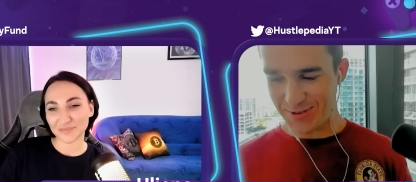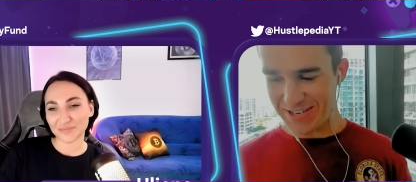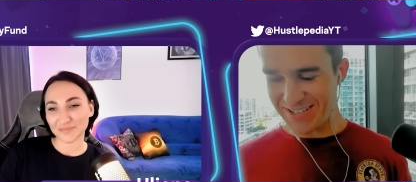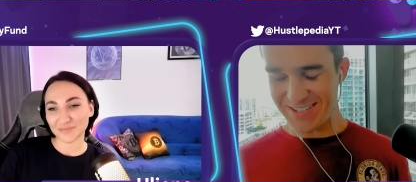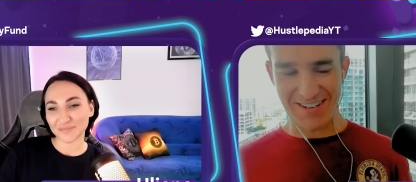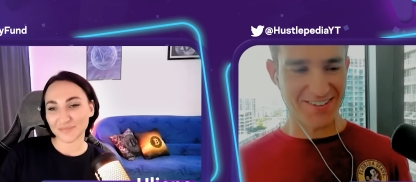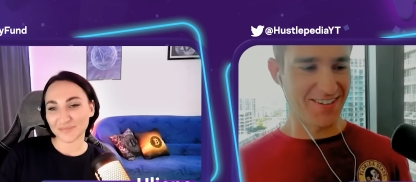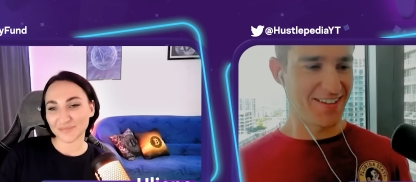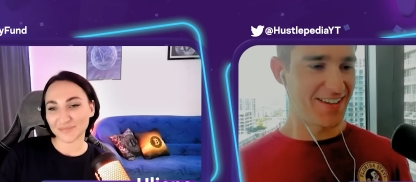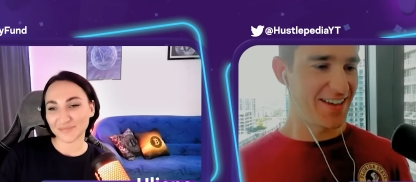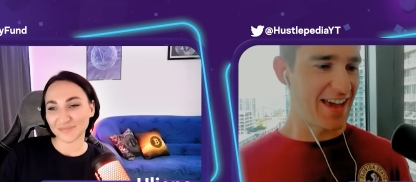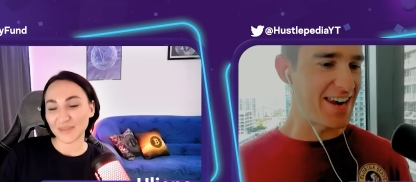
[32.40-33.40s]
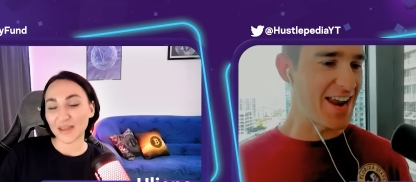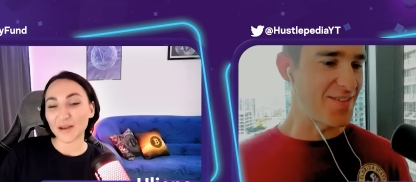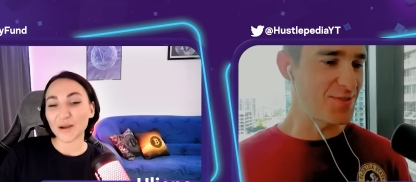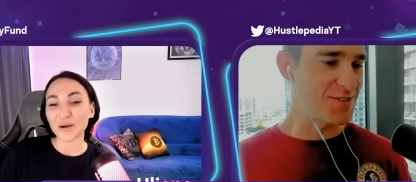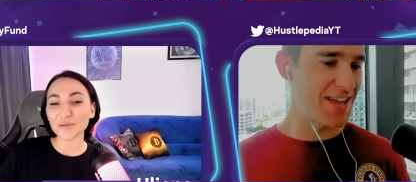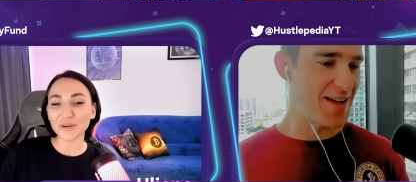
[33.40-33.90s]
Speaker 1: week. So it
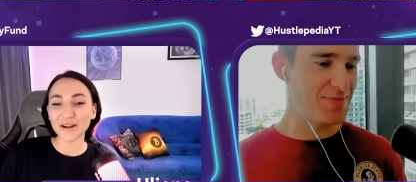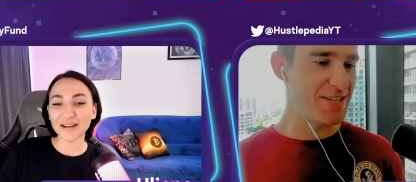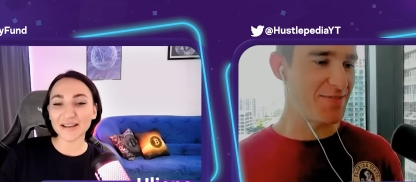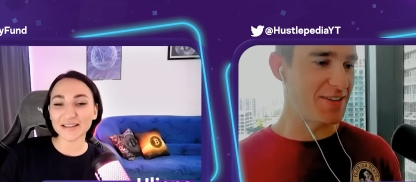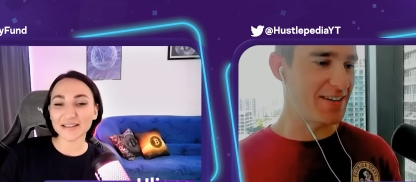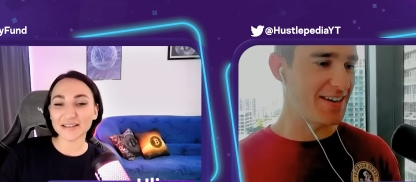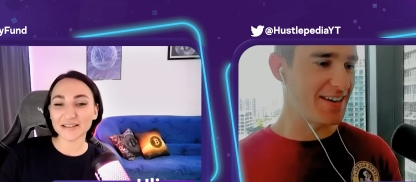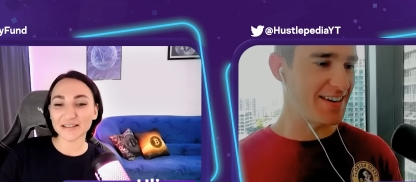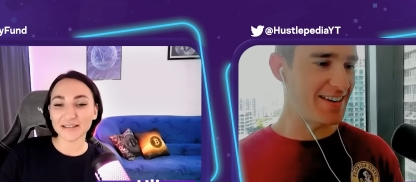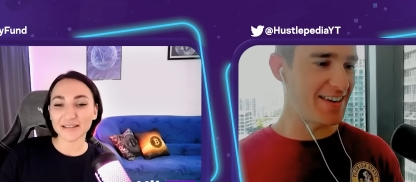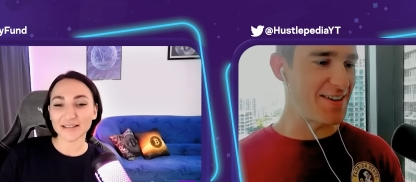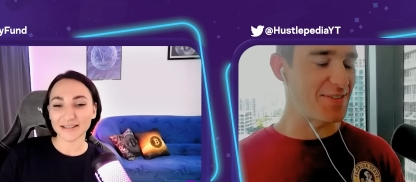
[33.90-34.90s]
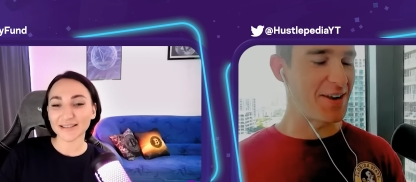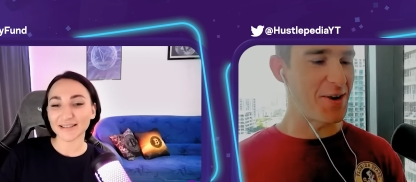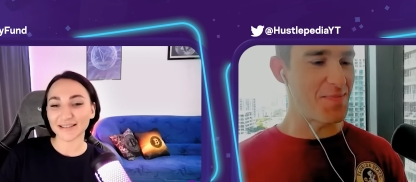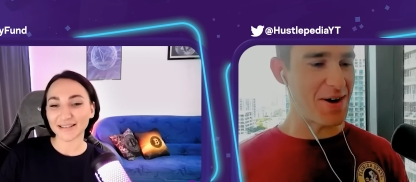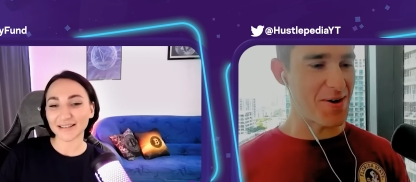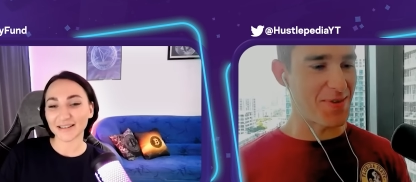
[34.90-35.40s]
never stops, even even in
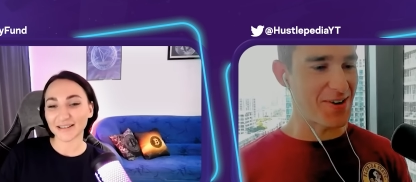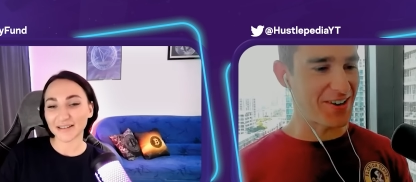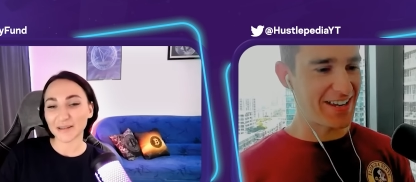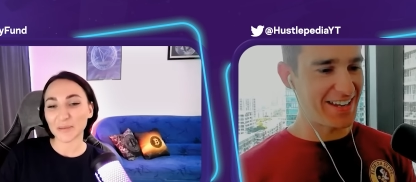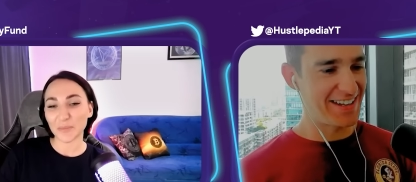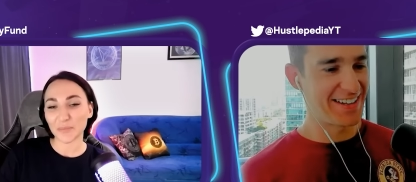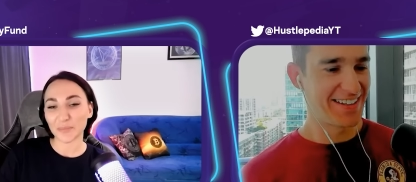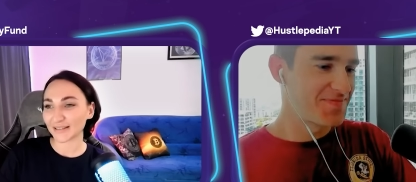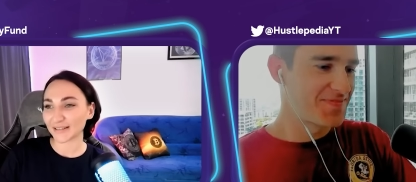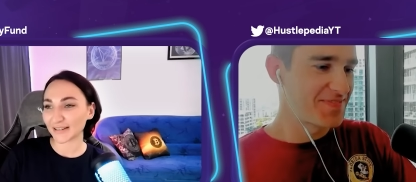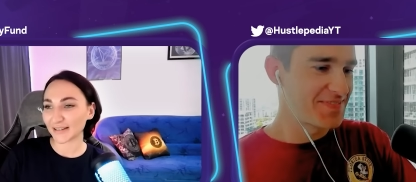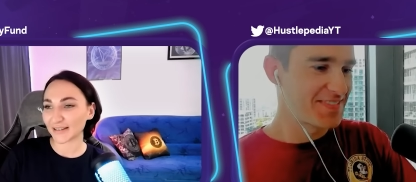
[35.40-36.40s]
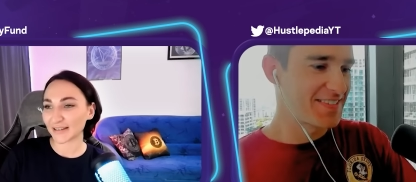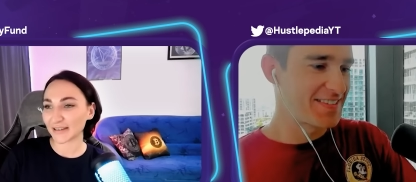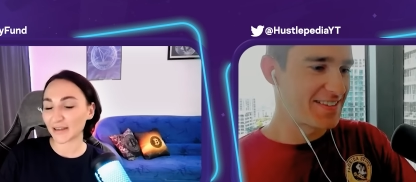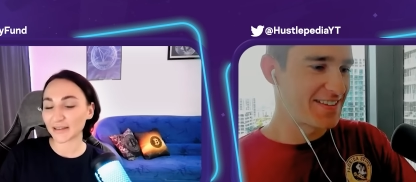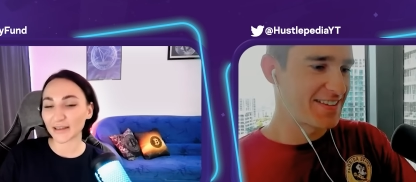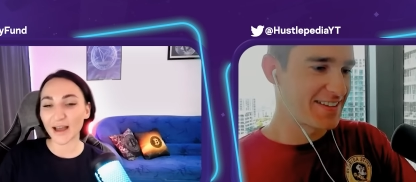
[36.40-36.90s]
a bear market.
Speaker 2: Yeah, yeah,
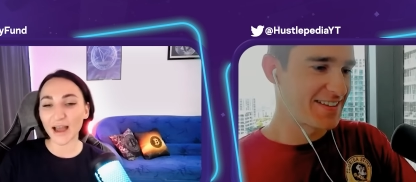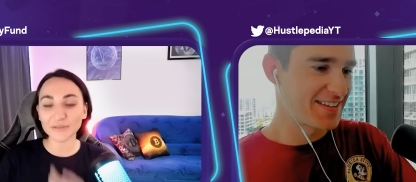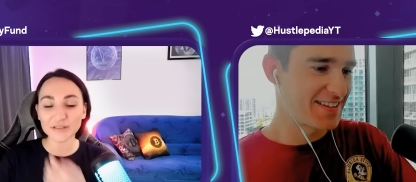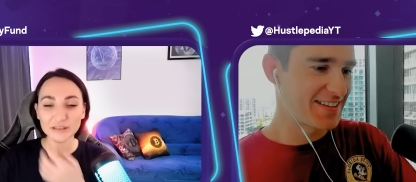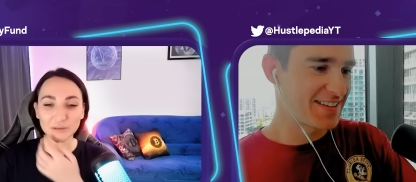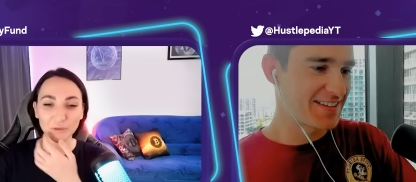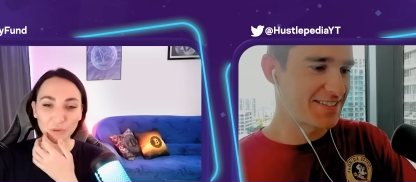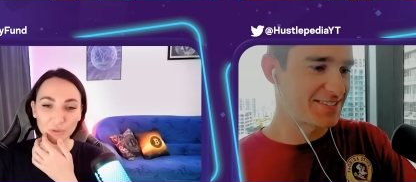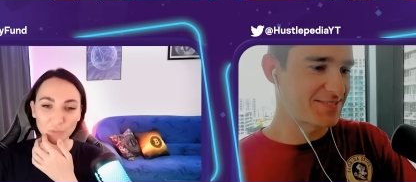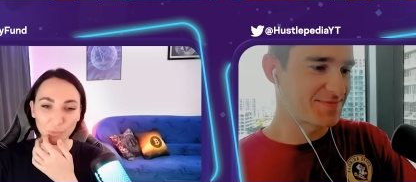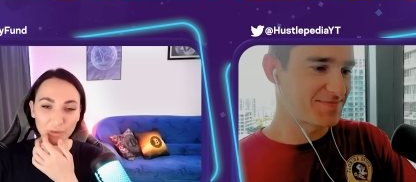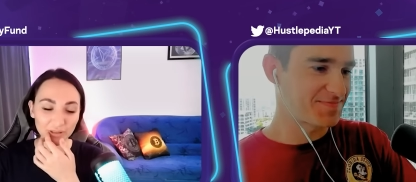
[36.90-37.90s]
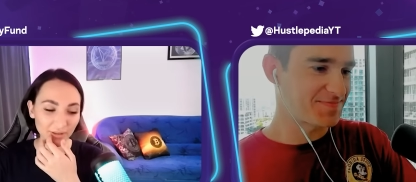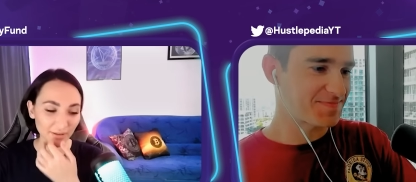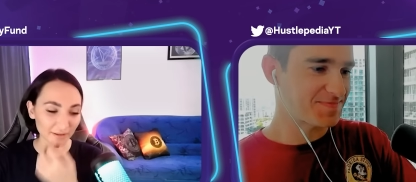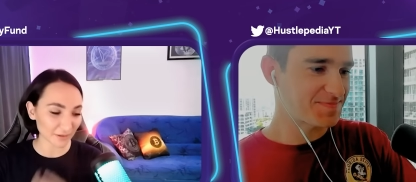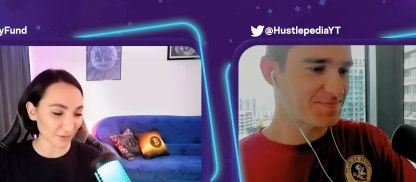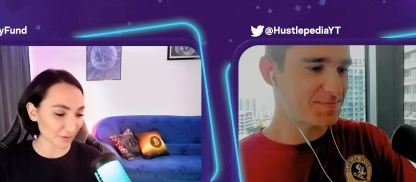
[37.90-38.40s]
yeah. I've seen on your Twitter
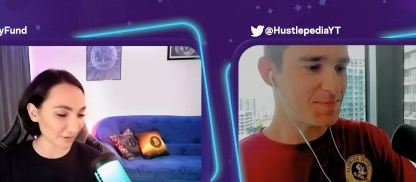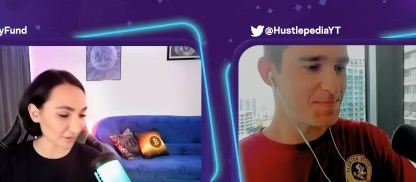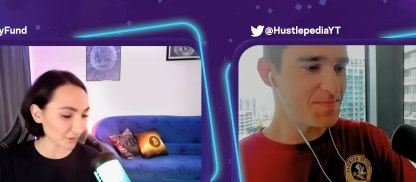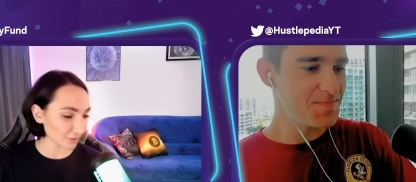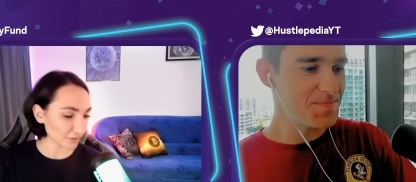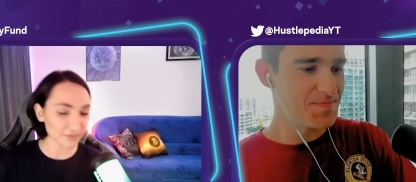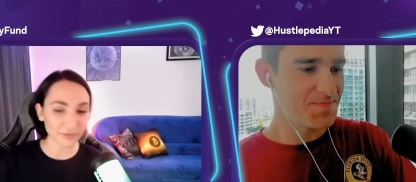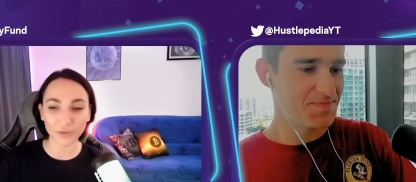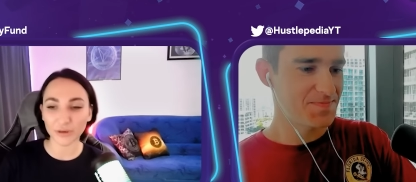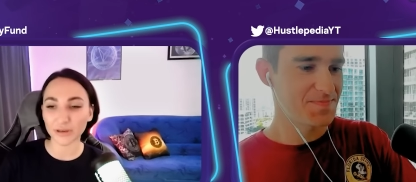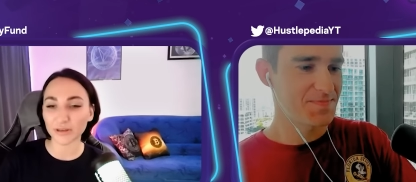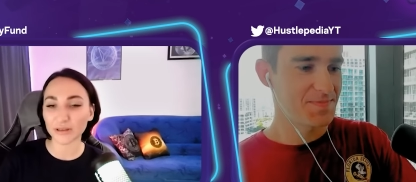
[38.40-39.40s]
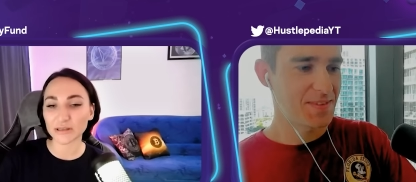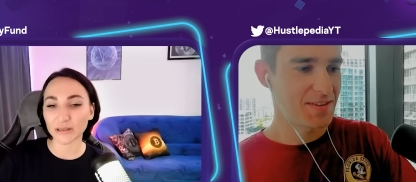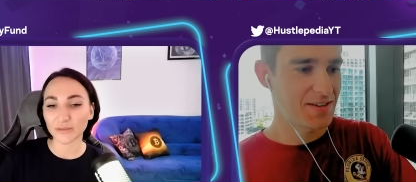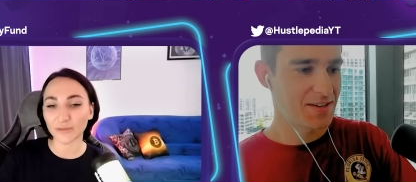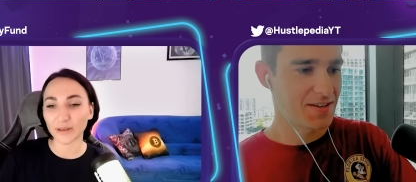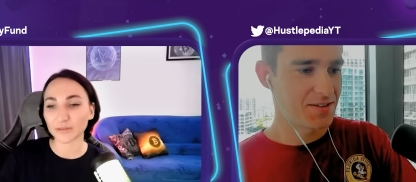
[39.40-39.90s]
that you're going for this
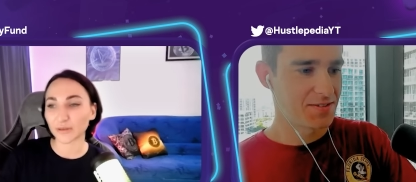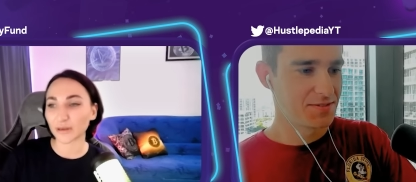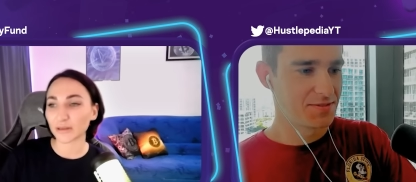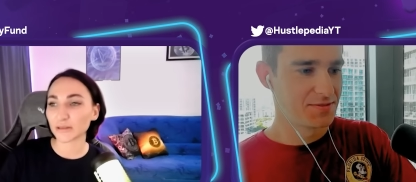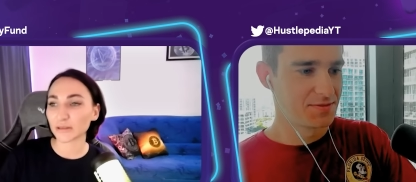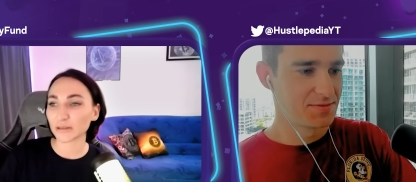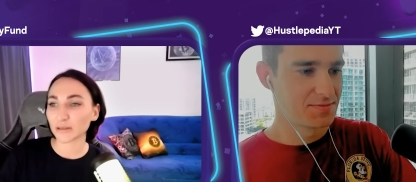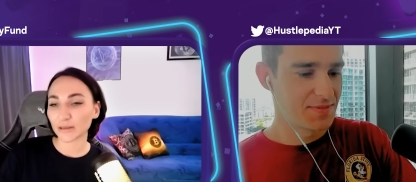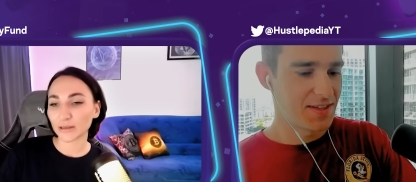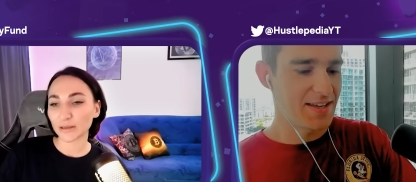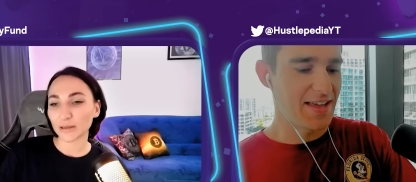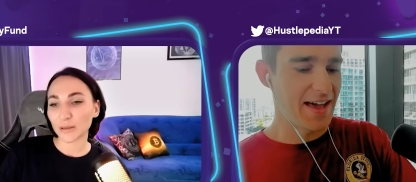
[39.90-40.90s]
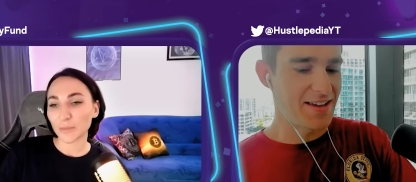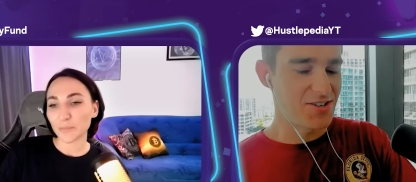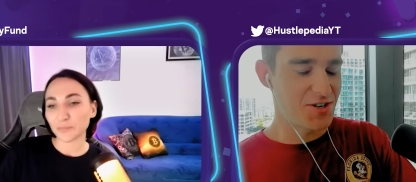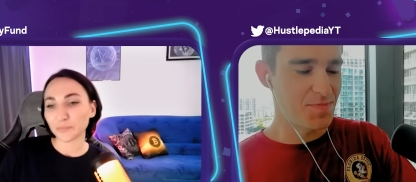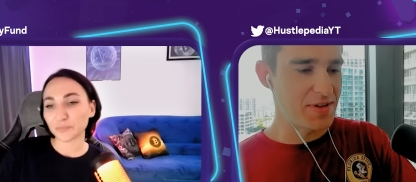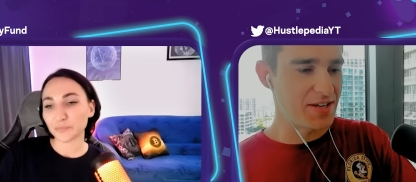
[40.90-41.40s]
event, right?
Speaker 1: Yeah, it
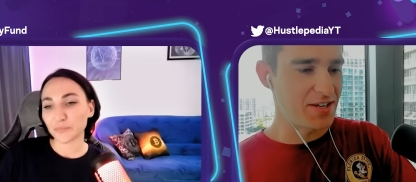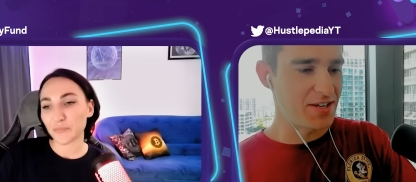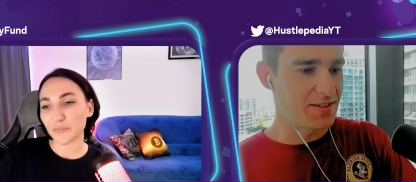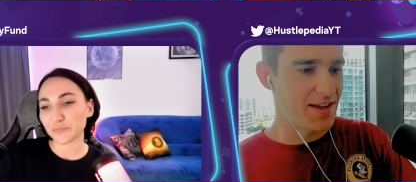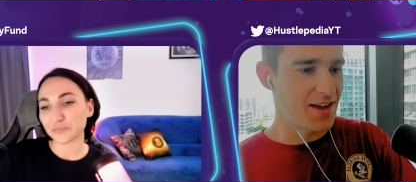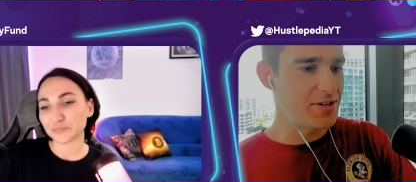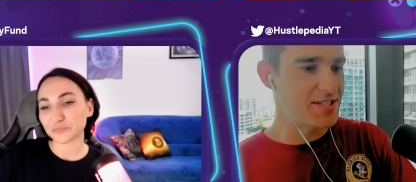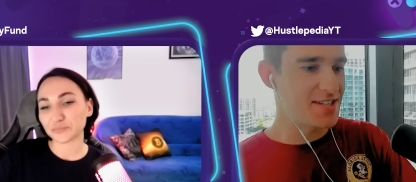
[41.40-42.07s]
should be good. They